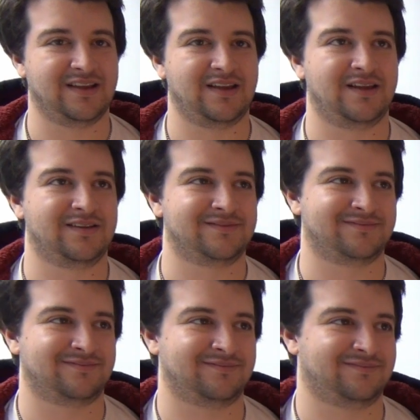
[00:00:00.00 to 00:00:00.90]

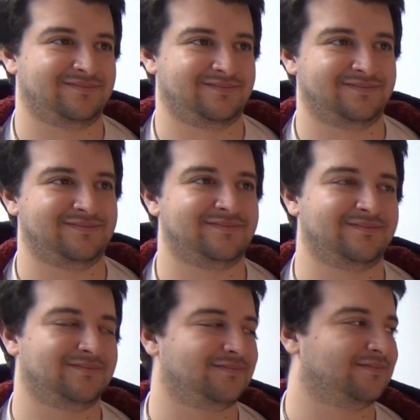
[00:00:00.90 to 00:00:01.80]

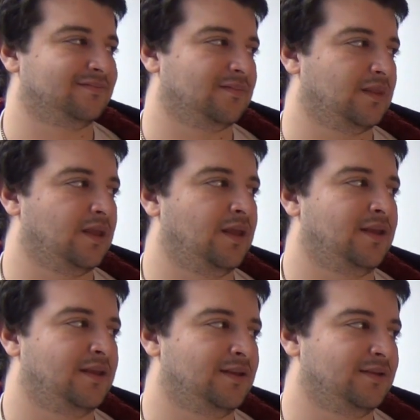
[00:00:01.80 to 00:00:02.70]

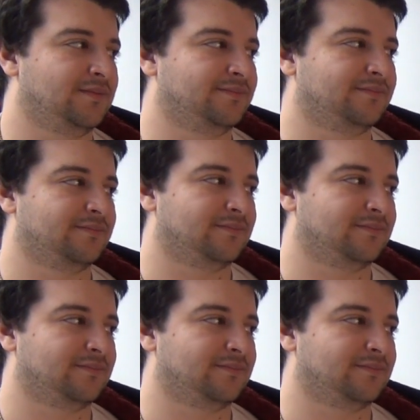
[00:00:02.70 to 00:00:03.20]
[no speech]